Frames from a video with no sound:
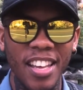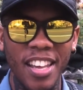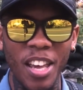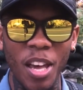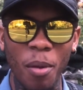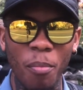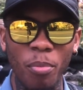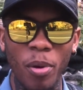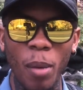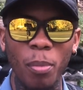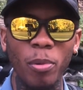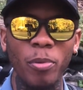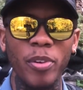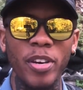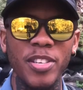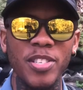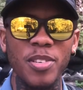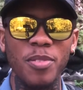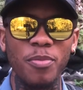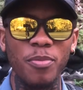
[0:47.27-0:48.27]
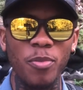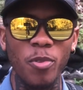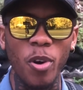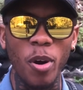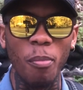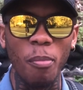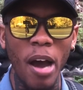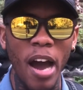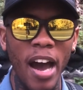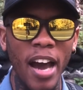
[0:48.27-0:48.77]
in preparation
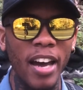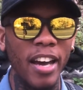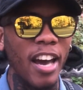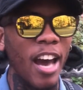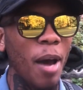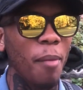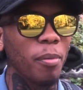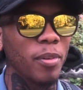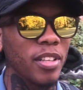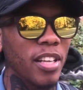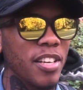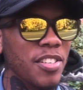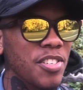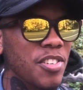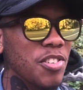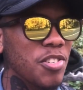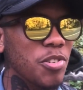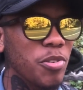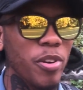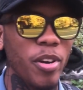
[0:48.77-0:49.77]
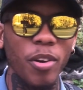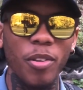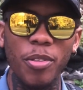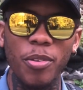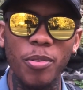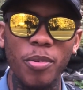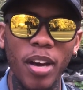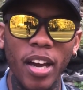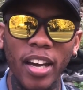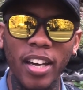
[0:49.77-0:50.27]
for my Appalachian Trail
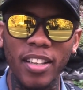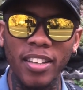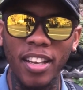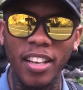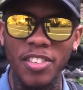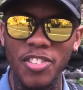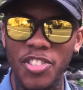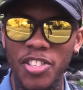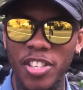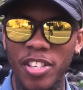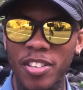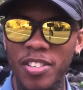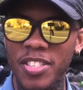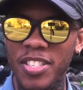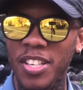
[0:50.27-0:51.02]
through hike next year.